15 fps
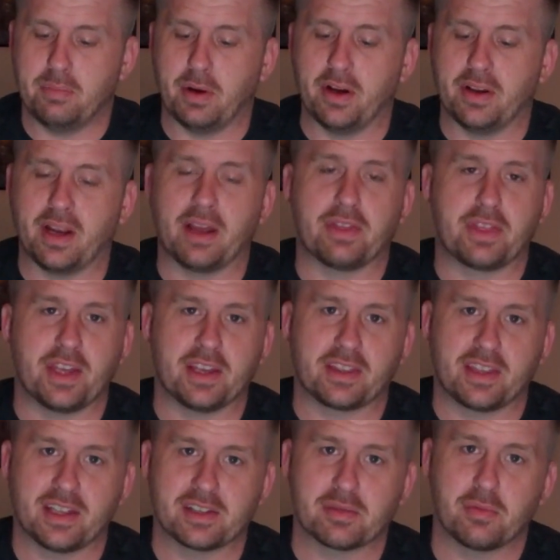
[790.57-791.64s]
But I think
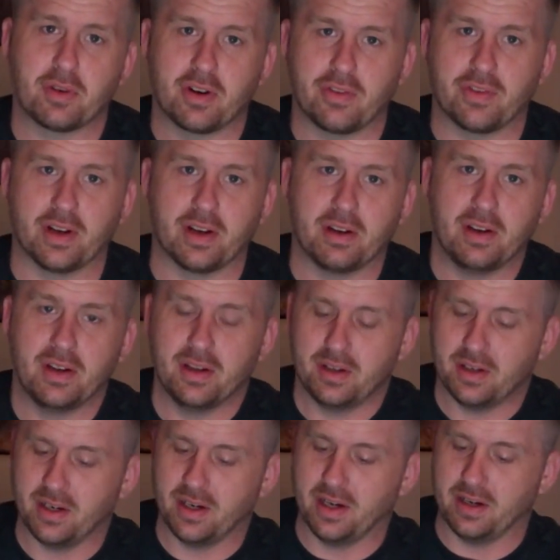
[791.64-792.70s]
that's more of a
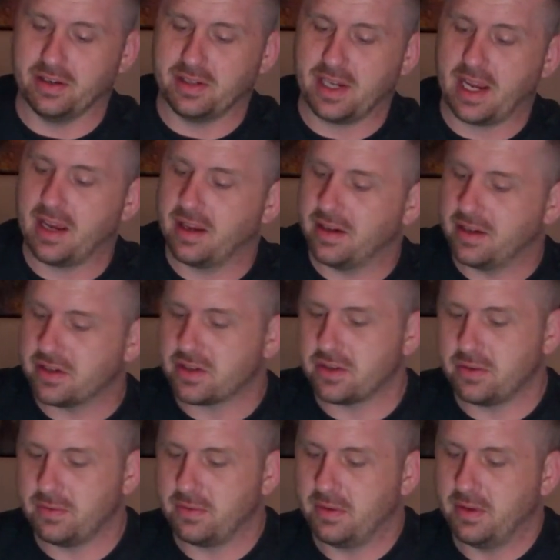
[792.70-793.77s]
Dan
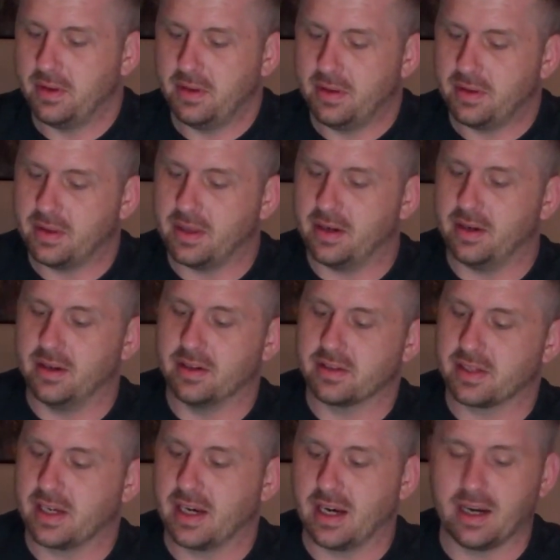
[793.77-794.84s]
issue than it
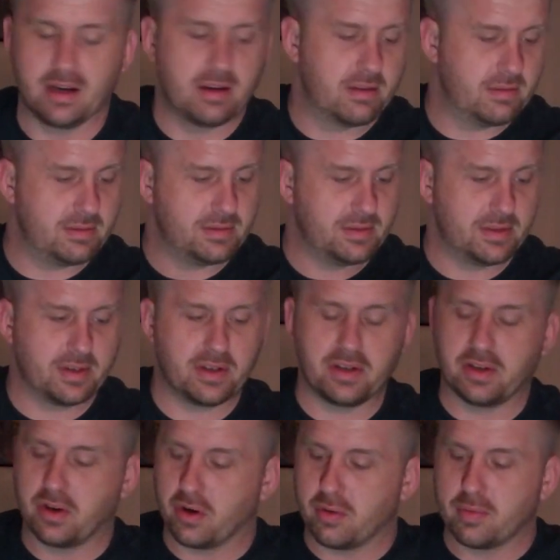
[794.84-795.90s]
is a
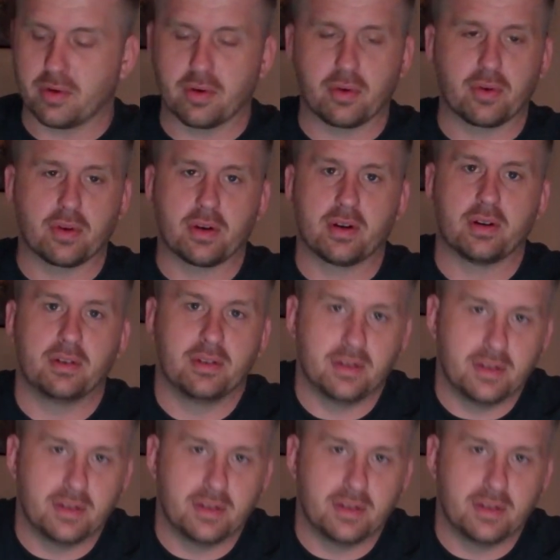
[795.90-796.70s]
Gerber or